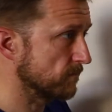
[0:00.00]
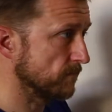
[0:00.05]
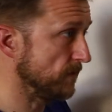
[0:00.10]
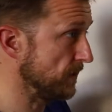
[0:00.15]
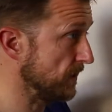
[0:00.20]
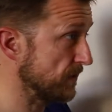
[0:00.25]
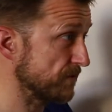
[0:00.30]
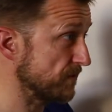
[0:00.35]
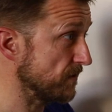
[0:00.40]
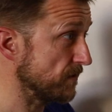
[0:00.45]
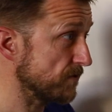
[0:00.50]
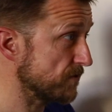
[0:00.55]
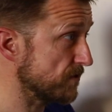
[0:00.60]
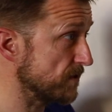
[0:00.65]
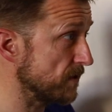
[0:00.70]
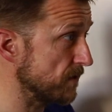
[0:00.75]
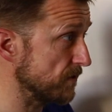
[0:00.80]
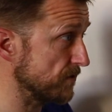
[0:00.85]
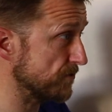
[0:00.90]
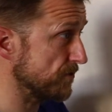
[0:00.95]
That's it.
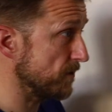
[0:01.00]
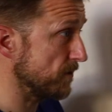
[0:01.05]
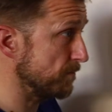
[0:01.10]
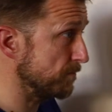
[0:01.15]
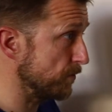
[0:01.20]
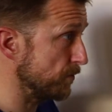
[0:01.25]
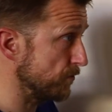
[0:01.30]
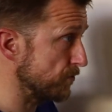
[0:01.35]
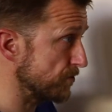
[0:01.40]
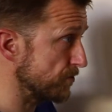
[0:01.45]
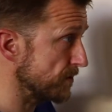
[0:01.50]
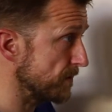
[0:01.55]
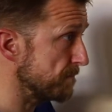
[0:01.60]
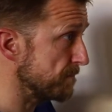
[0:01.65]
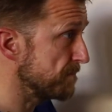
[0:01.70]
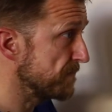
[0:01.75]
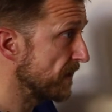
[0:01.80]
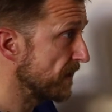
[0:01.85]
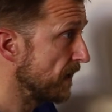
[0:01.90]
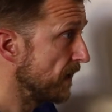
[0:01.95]
Start, stop, punched
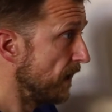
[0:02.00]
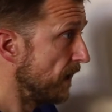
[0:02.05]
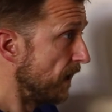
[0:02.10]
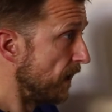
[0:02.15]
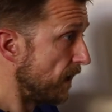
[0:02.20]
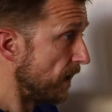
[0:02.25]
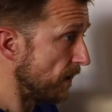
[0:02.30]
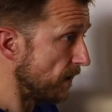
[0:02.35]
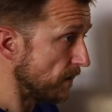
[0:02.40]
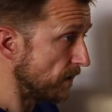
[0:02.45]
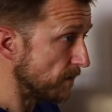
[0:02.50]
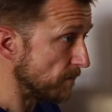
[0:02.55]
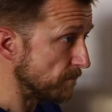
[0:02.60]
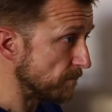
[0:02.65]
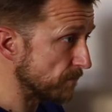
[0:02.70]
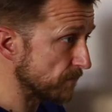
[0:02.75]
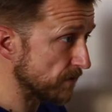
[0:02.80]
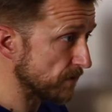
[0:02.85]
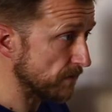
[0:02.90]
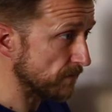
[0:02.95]
in.
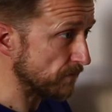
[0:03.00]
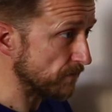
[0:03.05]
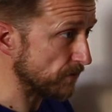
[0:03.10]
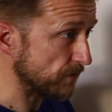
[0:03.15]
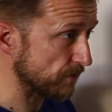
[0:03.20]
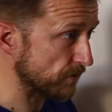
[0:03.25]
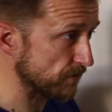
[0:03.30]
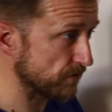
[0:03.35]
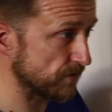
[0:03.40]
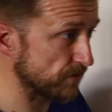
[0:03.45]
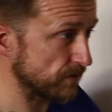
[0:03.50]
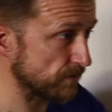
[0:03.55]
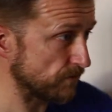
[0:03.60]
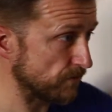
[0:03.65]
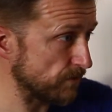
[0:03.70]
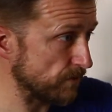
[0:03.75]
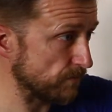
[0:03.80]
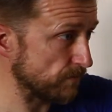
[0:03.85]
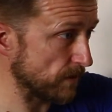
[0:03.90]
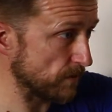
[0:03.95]
Then you can see the
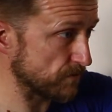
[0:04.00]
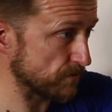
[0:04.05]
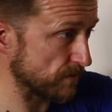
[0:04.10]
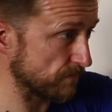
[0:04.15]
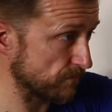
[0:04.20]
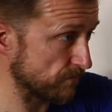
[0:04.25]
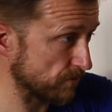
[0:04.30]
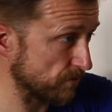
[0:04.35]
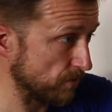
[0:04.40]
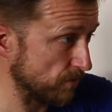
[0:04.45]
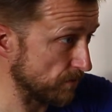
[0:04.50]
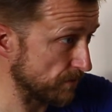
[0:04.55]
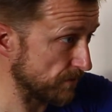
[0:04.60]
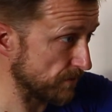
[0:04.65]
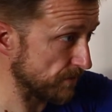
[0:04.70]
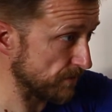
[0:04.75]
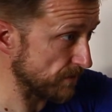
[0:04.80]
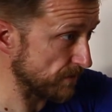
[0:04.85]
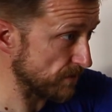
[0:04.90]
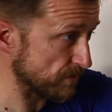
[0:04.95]
new notes I've recorded
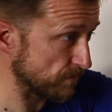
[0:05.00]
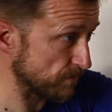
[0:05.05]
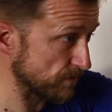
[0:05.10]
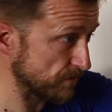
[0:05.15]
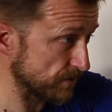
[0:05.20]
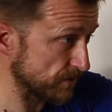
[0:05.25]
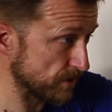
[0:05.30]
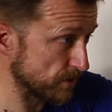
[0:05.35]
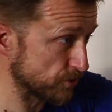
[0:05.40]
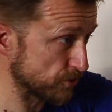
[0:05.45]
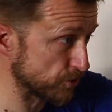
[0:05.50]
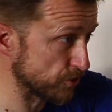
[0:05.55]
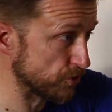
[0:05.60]
are these ones here.